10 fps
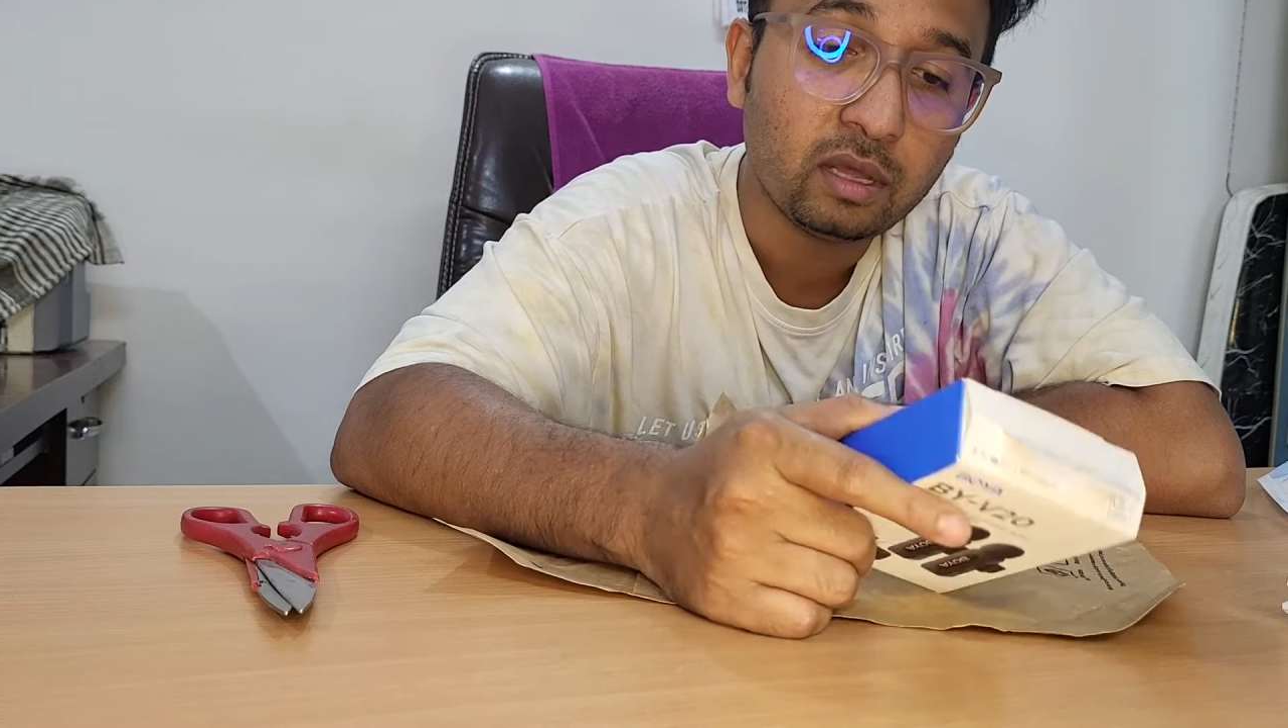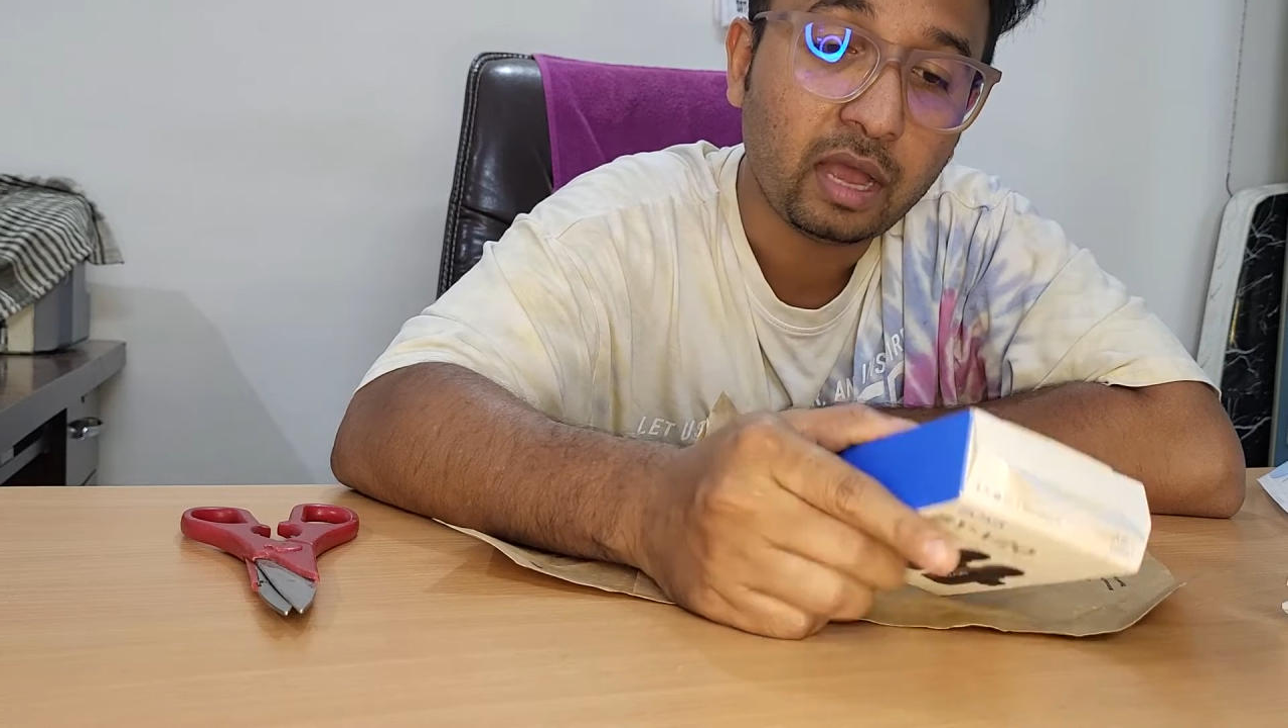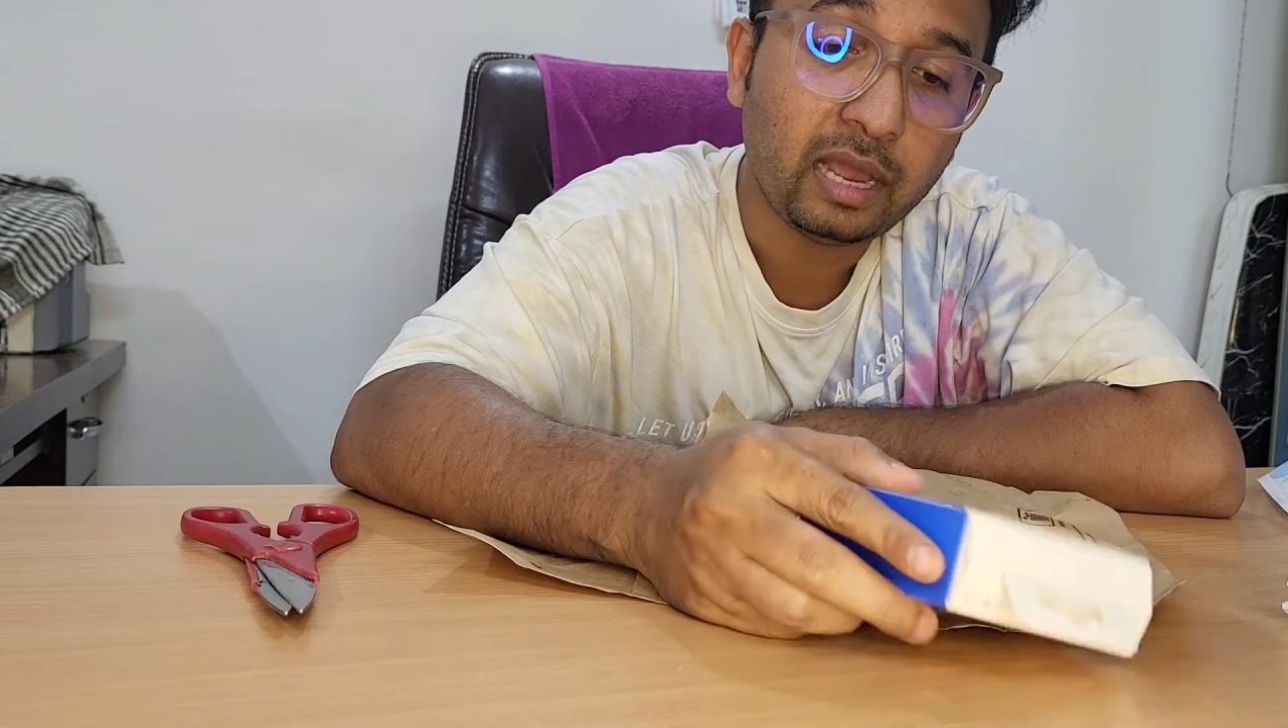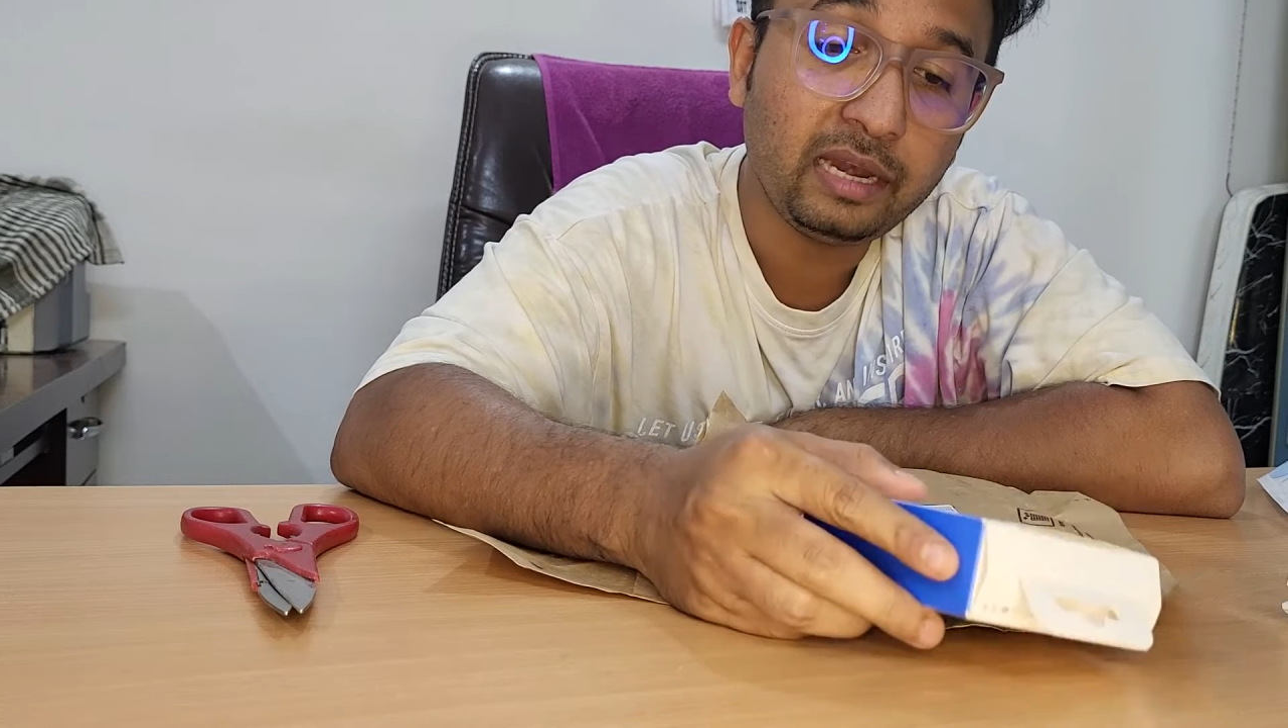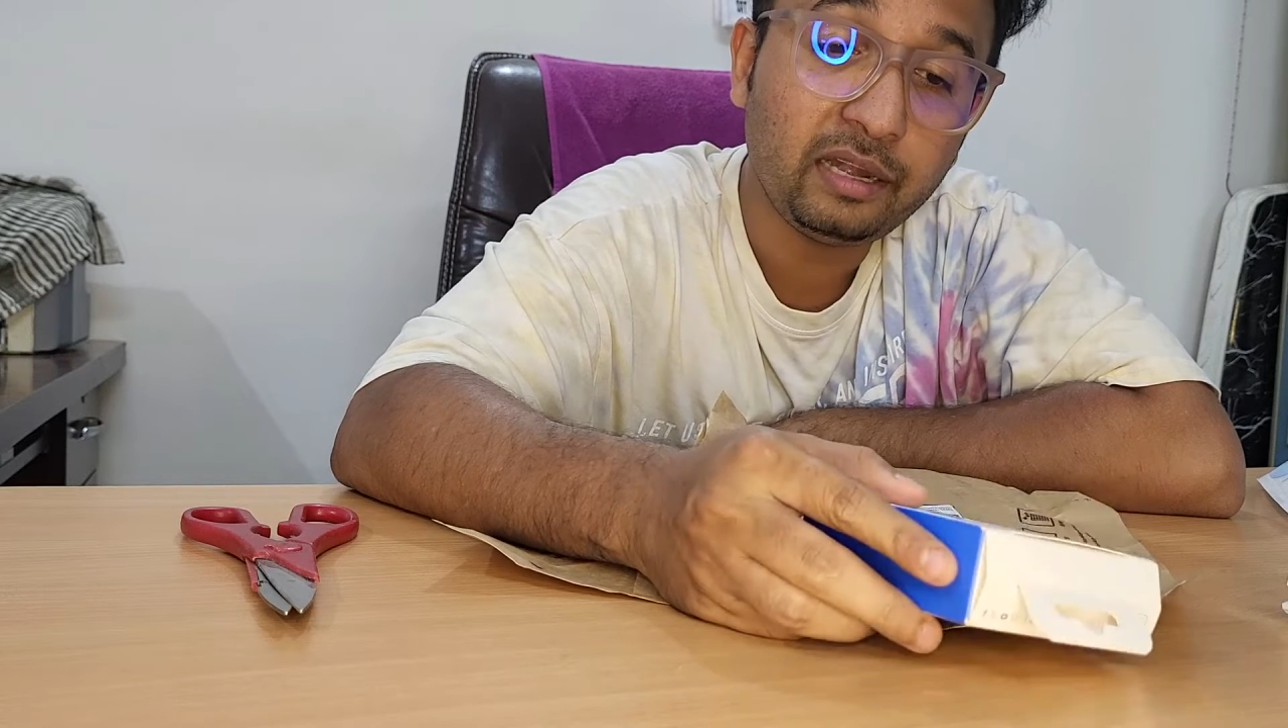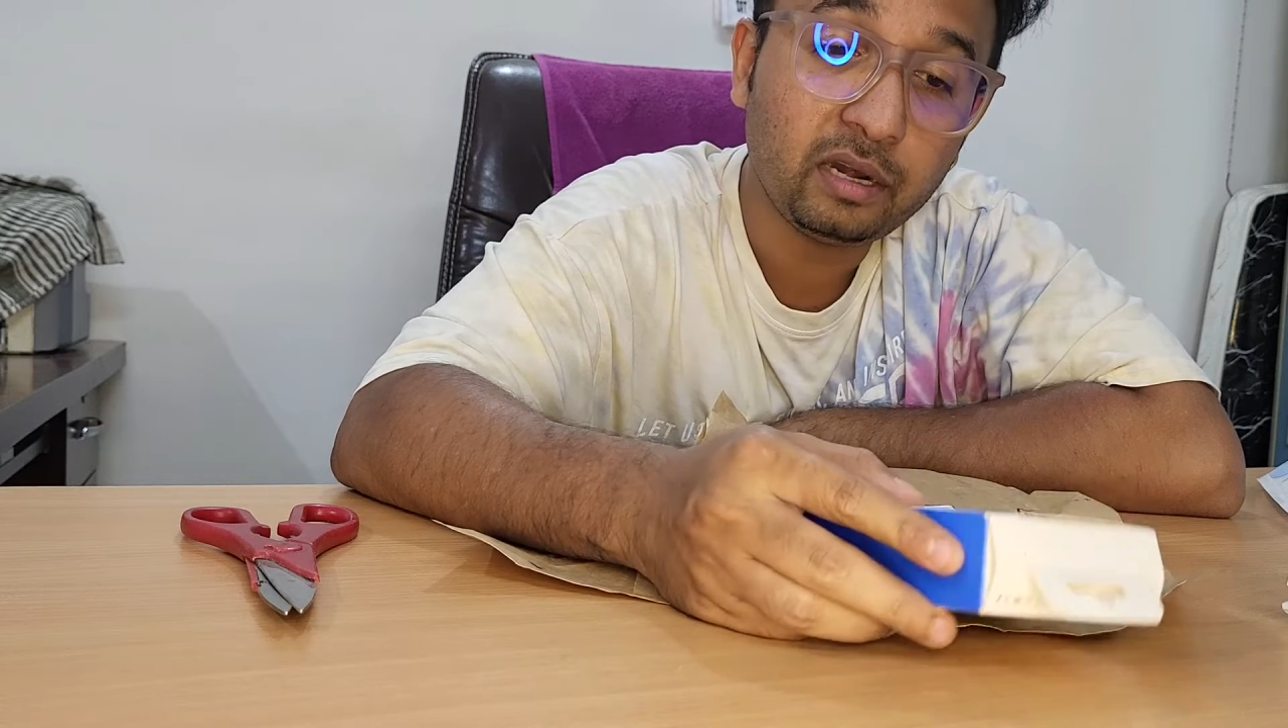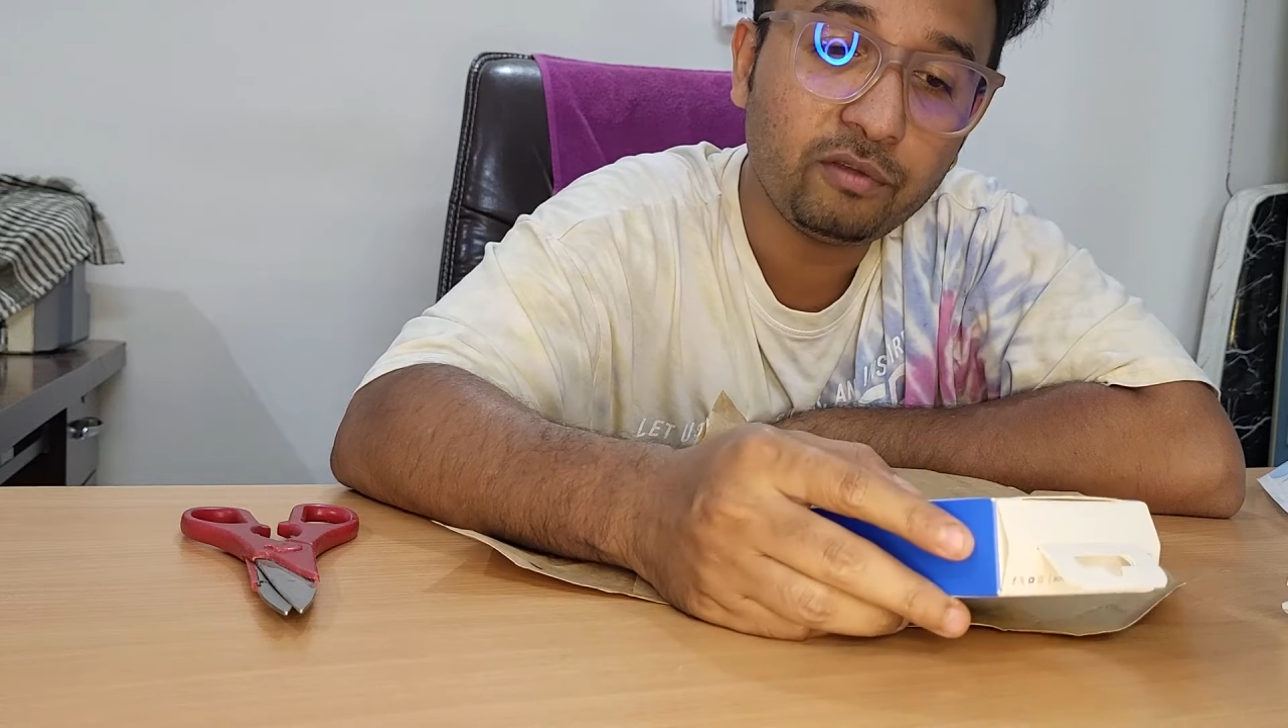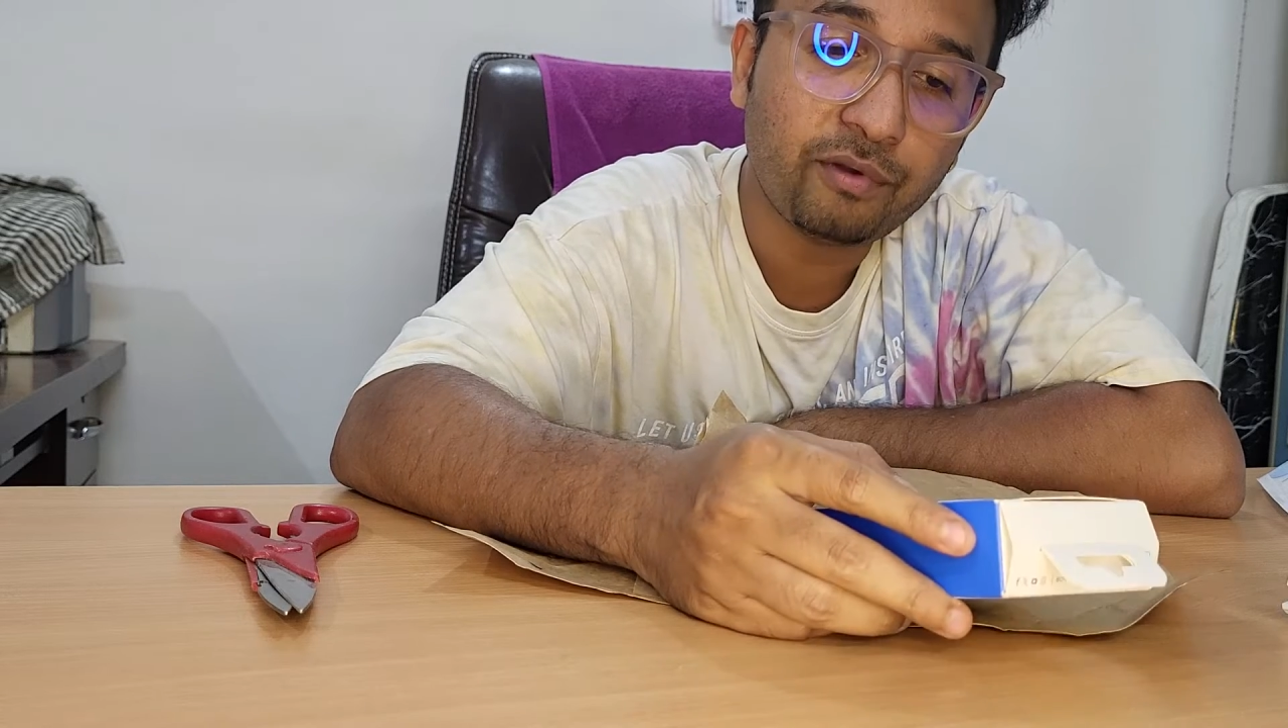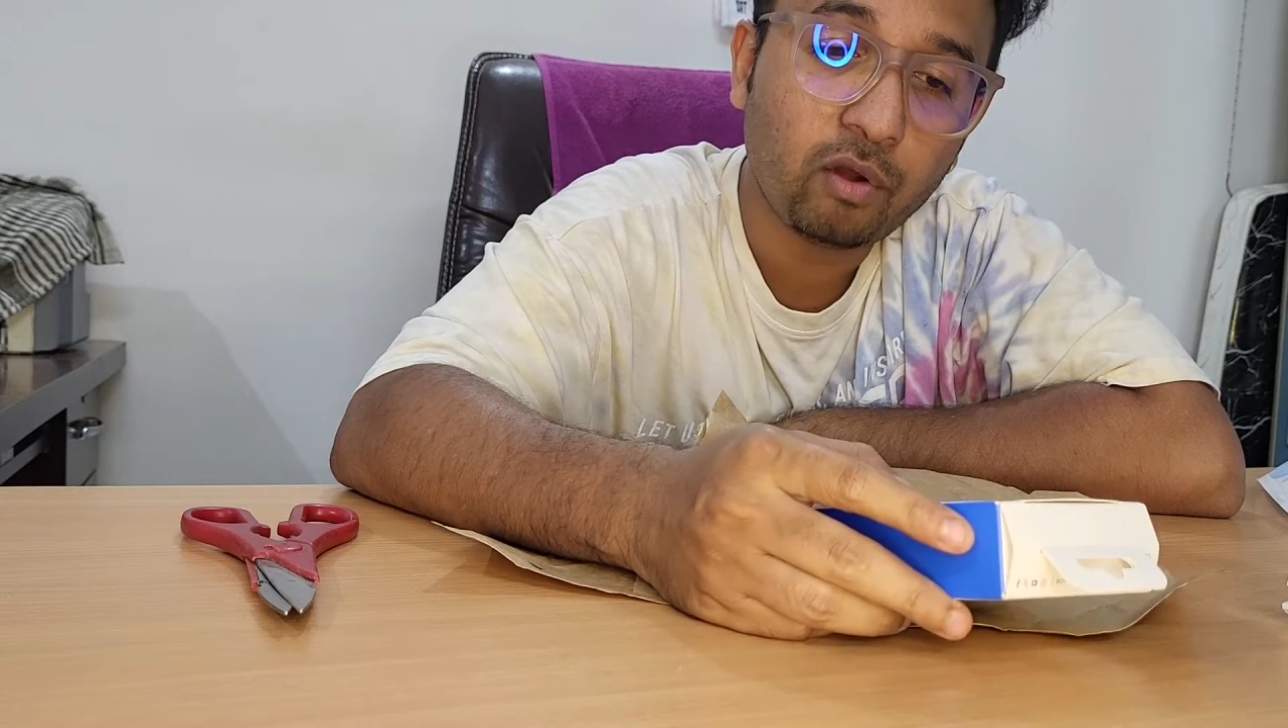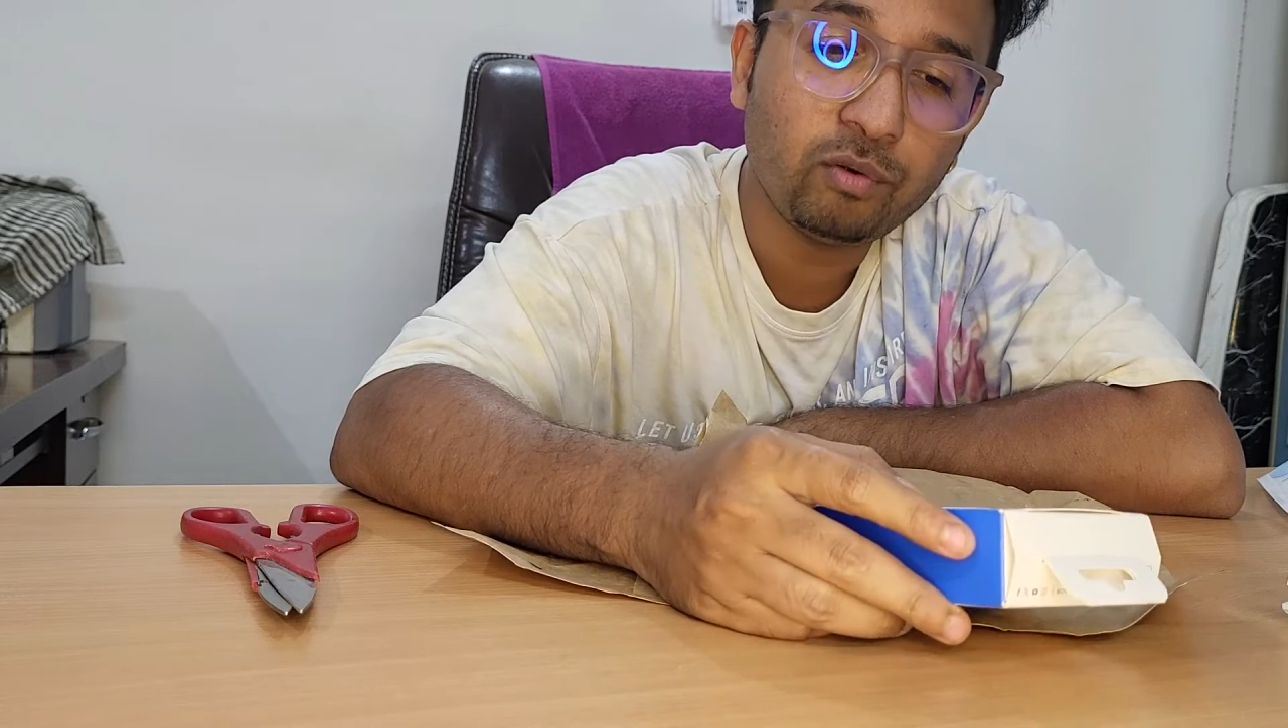I literally
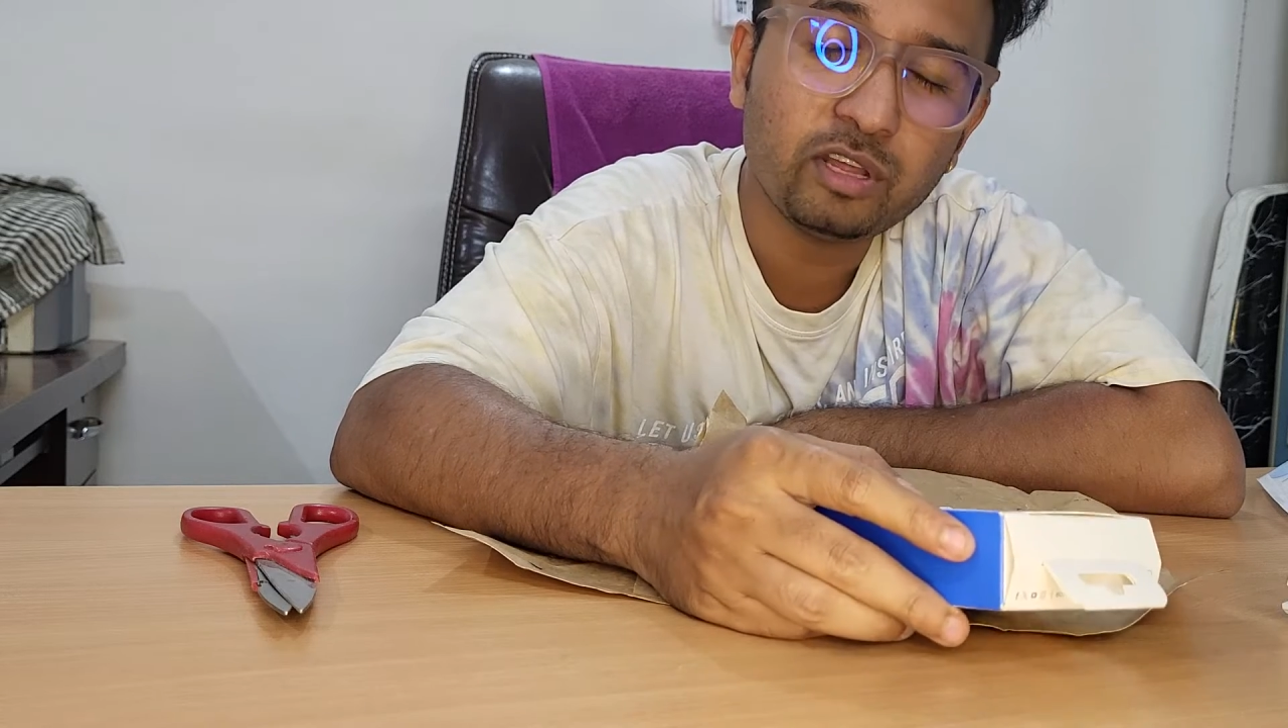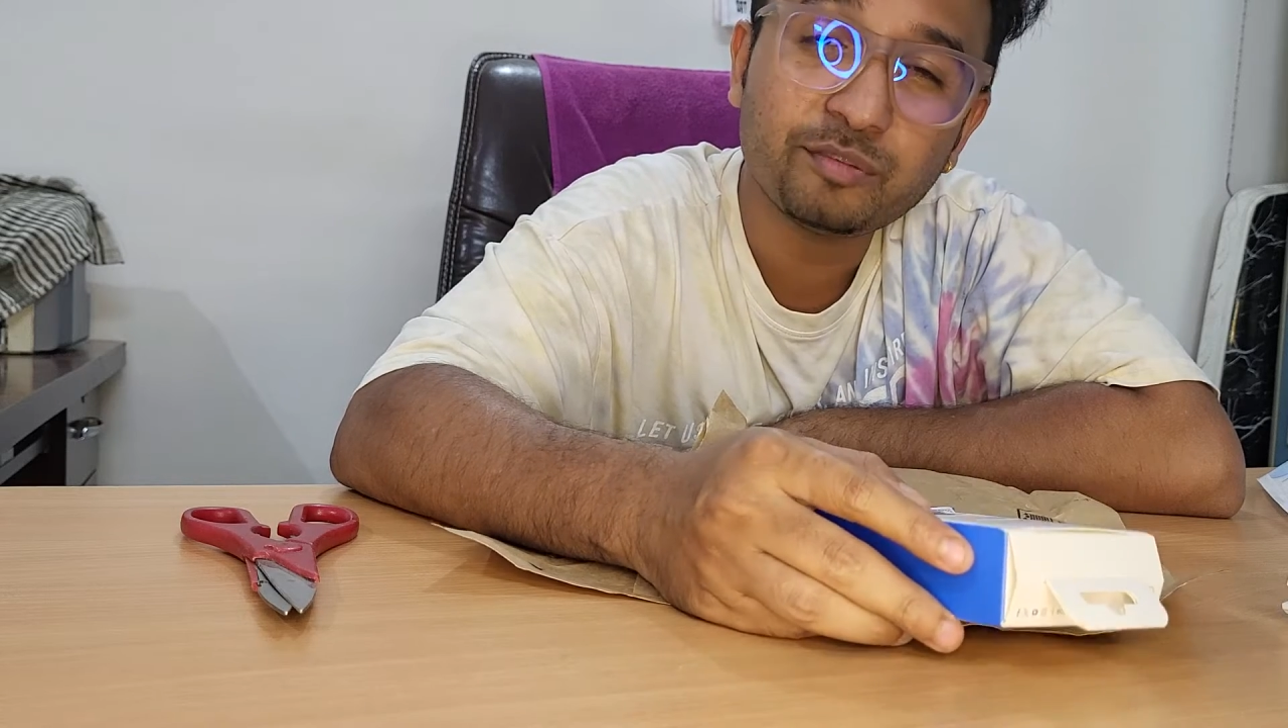found